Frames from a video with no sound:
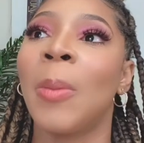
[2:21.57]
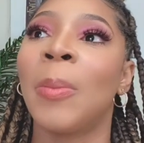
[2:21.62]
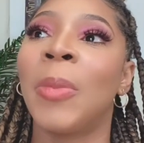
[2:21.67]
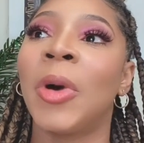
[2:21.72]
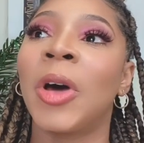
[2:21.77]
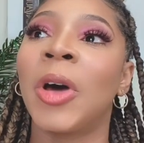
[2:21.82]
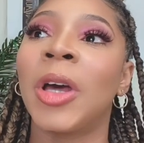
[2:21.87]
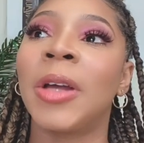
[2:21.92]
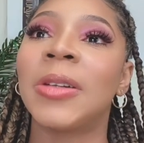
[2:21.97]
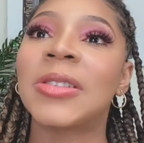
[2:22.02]

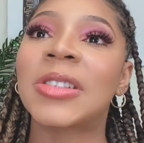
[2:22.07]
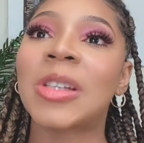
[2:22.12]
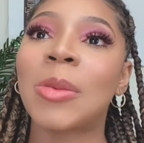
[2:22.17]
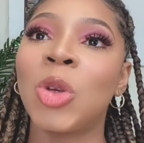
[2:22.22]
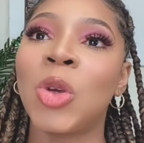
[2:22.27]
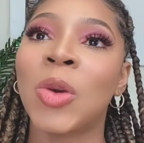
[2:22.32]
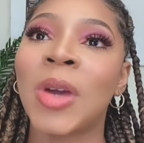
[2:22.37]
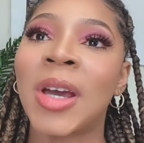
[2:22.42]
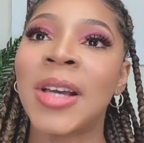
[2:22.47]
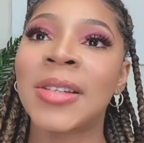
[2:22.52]
But some
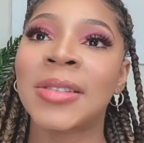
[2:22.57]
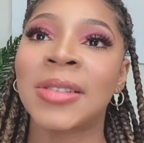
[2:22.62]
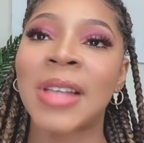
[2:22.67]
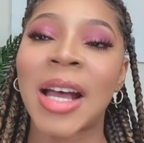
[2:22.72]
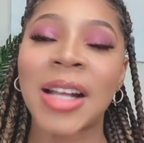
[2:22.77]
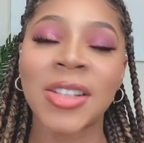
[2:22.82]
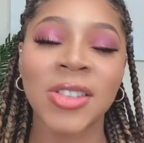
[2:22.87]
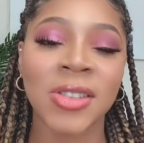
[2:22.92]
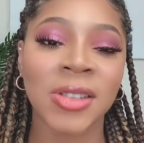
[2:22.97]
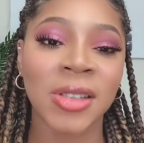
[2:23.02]
of you guys,
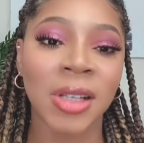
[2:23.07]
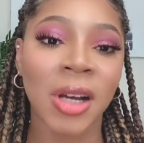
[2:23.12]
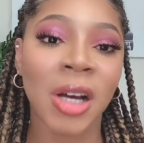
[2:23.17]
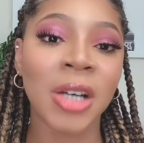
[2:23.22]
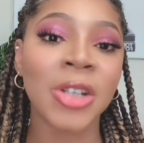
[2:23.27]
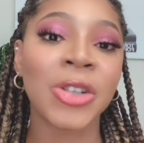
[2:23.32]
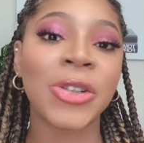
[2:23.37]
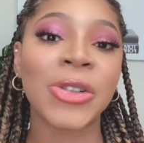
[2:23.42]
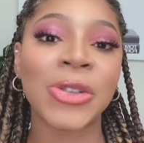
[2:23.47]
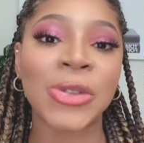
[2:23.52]
that's the
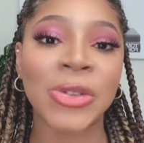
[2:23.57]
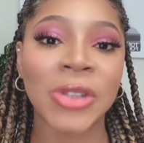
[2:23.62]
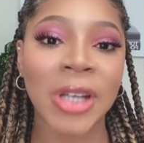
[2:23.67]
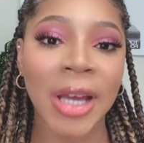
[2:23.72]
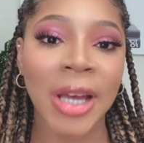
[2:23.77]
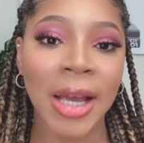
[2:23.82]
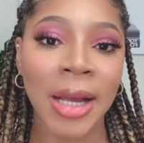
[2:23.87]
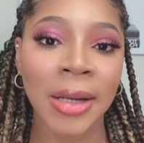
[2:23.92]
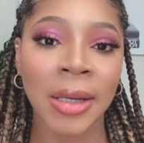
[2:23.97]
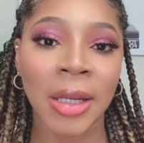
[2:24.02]

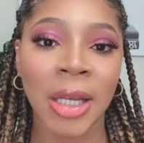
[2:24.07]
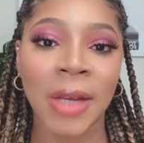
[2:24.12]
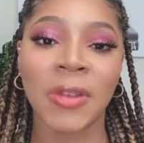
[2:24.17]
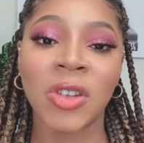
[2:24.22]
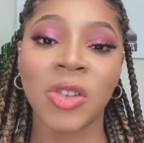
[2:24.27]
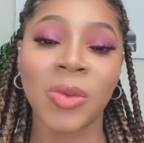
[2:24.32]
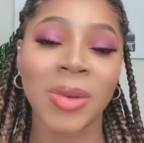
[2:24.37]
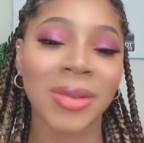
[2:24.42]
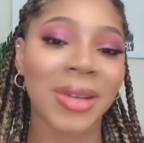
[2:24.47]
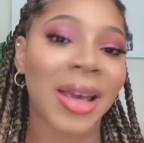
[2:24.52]
understanding. If
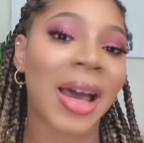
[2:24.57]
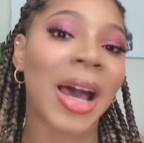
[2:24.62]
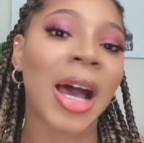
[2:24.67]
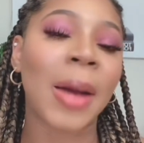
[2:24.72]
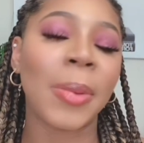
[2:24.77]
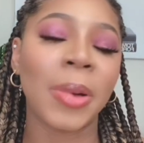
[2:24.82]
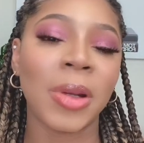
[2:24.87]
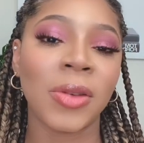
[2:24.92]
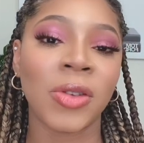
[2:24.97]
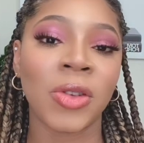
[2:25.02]
this is what's
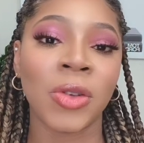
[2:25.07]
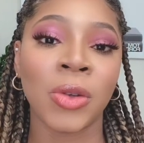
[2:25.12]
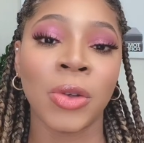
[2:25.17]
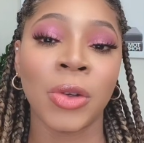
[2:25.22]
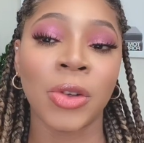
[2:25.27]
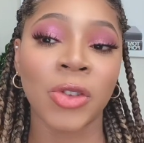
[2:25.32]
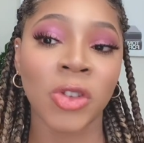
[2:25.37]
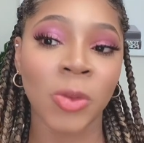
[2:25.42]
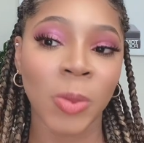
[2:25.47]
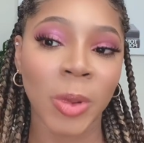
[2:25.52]
happened to you,
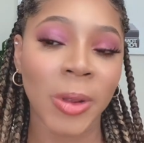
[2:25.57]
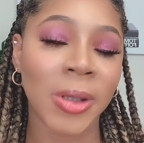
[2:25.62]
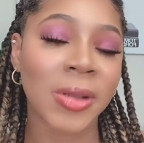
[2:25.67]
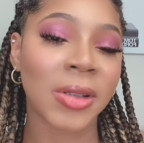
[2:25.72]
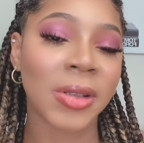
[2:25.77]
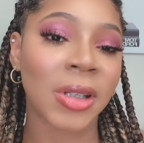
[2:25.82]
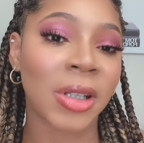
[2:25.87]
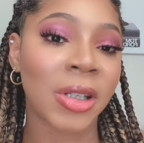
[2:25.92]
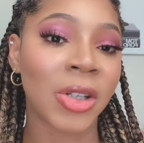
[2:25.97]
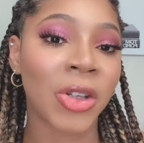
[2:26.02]
your
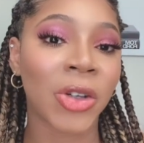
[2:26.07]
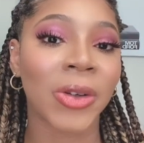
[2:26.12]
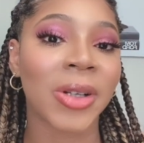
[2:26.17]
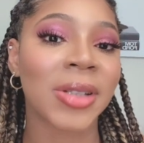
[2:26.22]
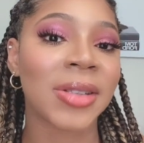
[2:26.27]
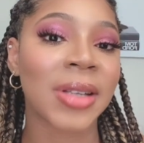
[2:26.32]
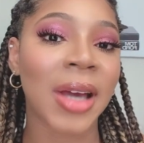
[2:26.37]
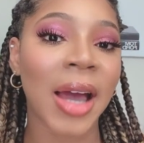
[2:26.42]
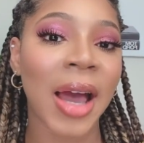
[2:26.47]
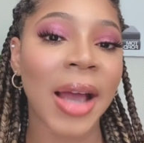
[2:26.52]
spirit's under
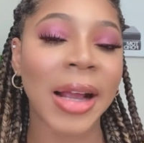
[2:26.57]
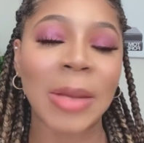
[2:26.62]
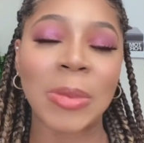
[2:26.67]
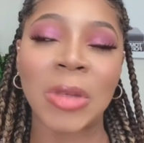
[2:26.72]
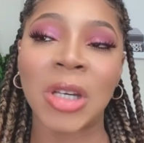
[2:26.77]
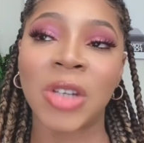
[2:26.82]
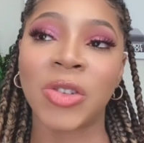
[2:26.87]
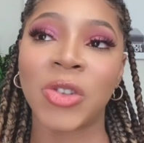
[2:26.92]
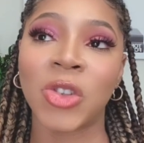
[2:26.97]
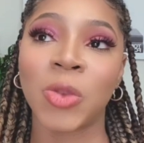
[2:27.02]
attack,
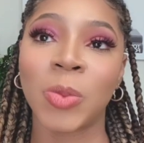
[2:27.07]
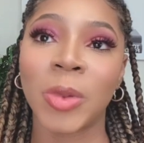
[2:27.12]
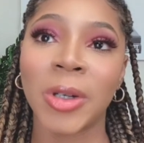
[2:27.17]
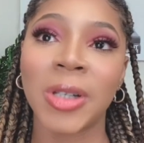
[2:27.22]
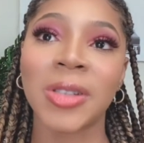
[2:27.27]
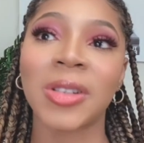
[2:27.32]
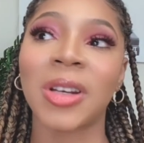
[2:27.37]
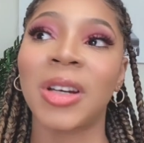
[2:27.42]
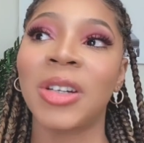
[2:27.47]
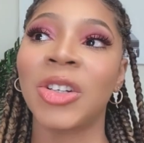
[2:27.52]
and because your
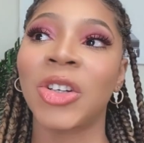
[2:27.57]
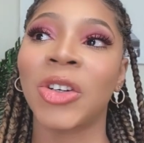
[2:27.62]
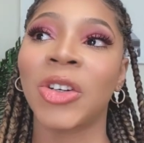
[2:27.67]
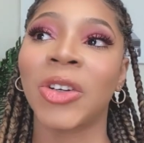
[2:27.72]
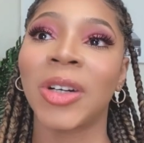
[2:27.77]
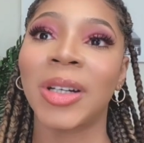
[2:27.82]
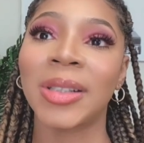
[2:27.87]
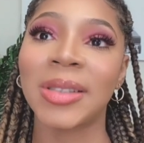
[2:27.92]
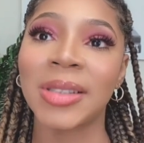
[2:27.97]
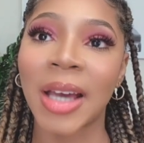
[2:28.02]
spirit's
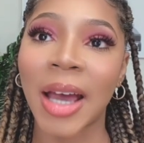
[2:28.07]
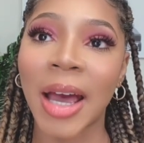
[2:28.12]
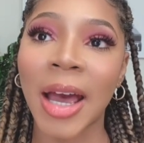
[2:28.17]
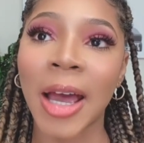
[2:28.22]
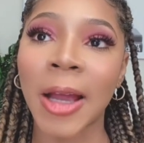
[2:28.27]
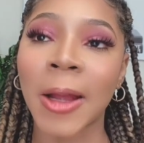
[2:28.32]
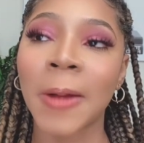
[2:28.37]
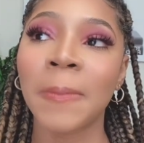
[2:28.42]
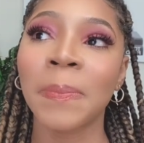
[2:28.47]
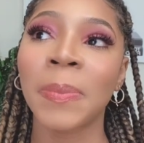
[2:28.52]
under
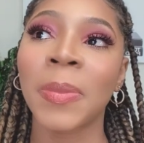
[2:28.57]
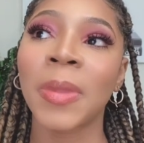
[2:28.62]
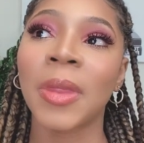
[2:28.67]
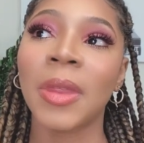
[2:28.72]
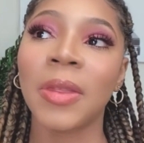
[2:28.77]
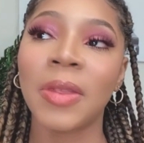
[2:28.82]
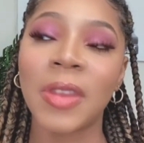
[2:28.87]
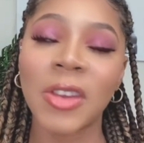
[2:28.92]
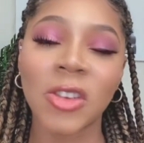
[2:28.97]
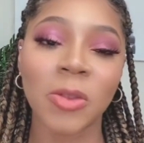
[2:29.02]
attack,
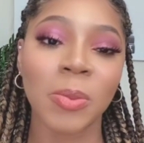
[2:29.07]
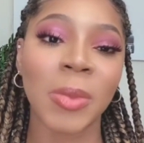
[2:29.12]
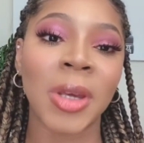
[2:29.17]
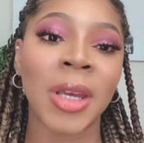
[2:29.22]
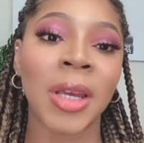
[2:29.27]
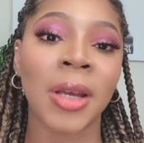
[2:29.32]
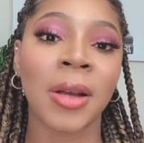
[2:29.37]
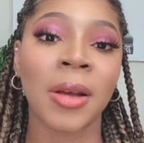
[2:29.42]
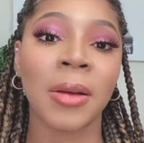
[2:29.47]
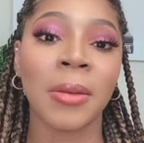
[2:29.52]
this
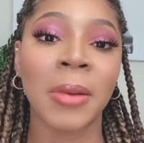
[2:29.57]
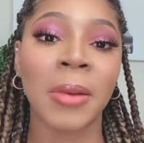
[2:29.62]
may